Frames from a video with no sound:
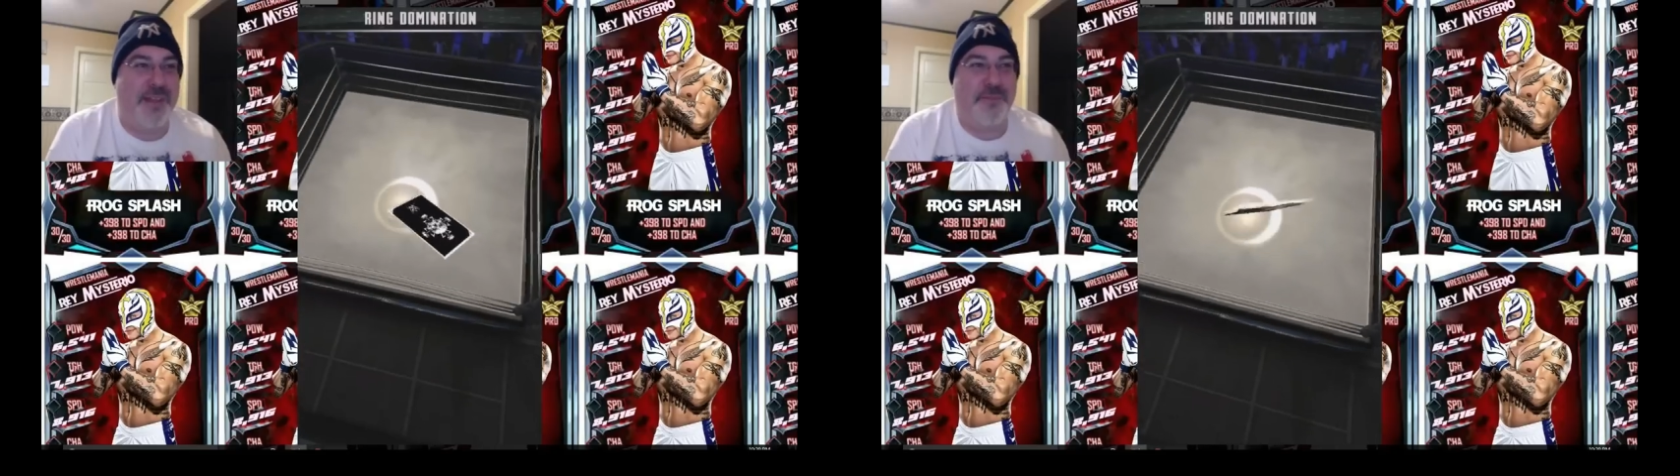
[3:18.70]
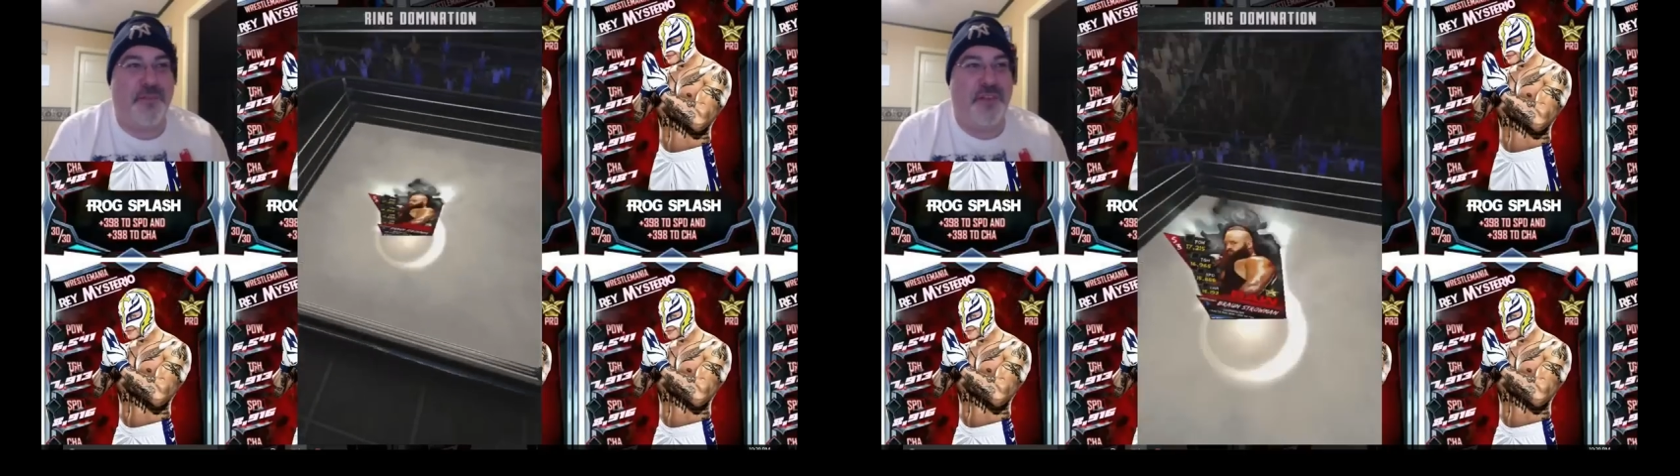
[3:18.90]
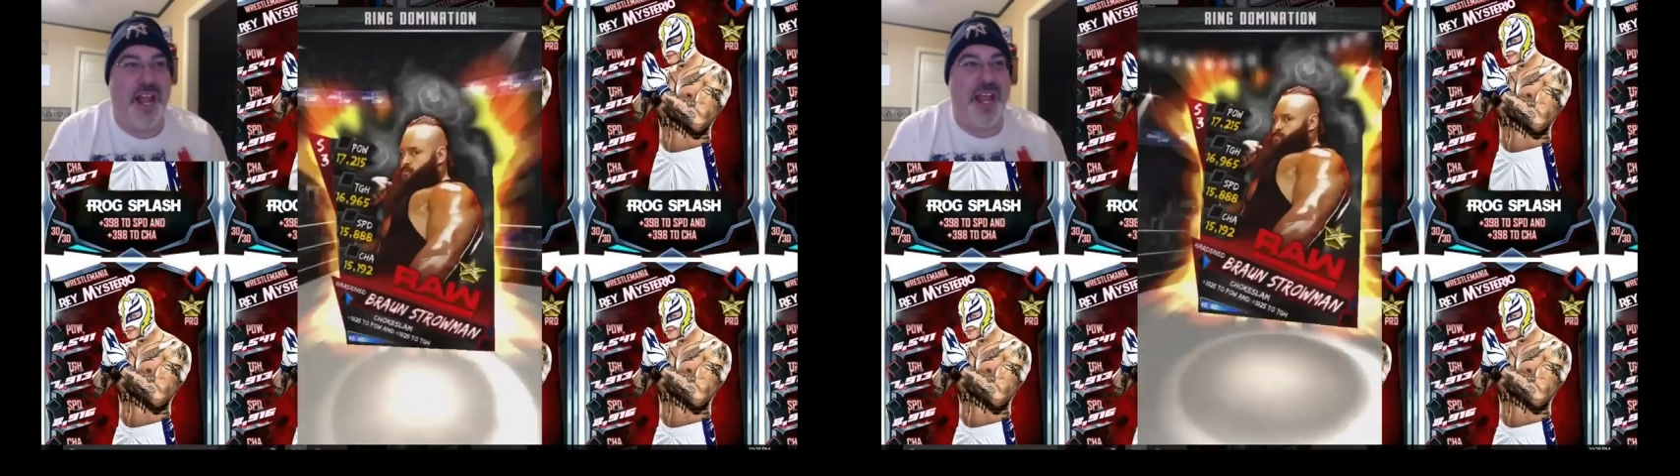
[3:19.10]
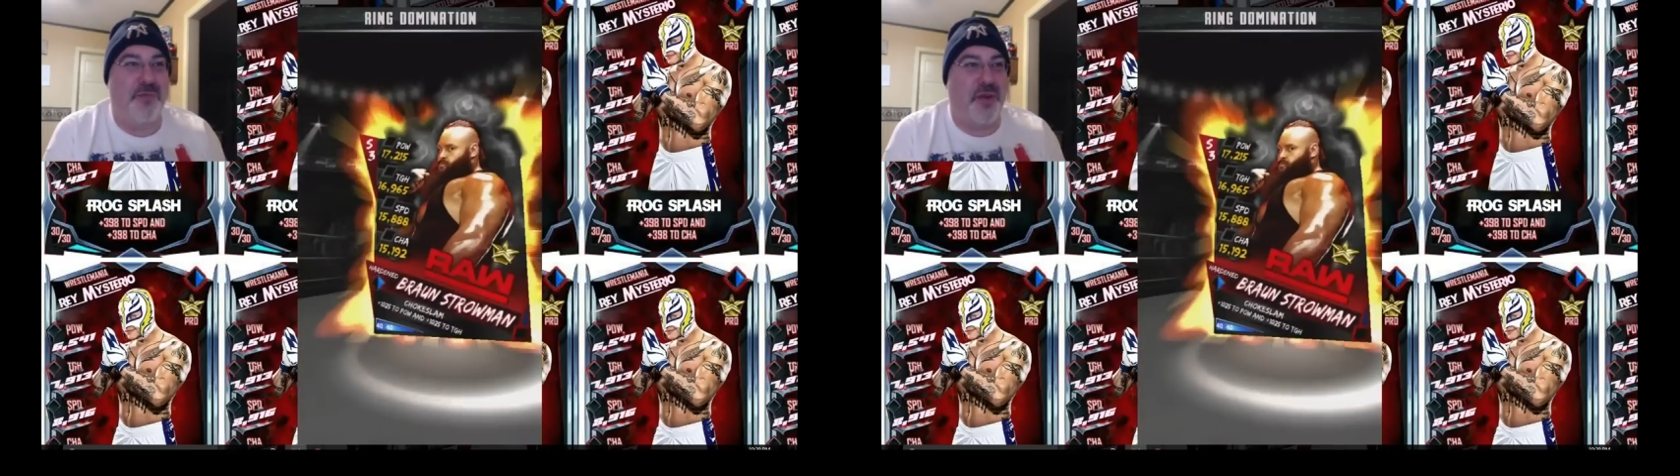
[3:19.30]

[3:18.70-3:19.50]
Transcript: Flying